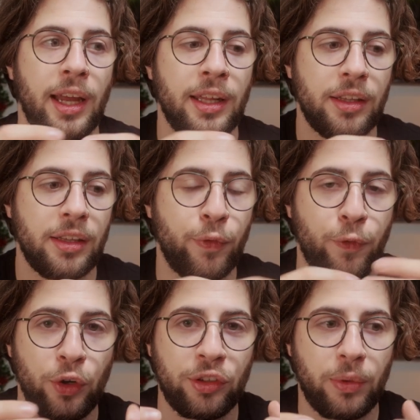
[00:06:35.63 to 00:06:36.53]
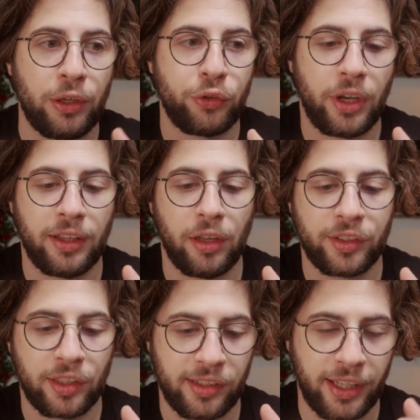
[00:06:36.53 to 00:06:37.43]
And the first question it
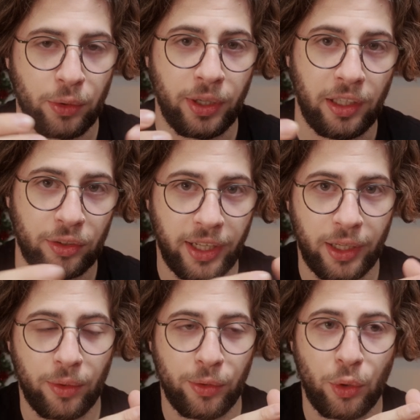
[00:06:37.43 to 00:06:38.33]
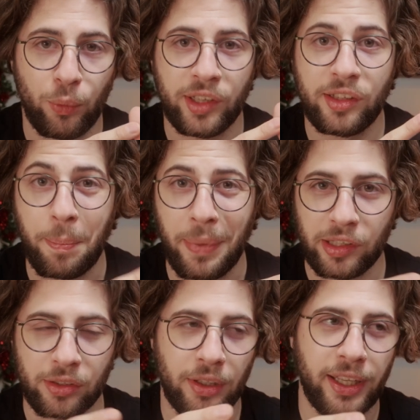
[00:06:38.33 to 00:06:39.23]
asks is like, okay, so like, what's the puzzle?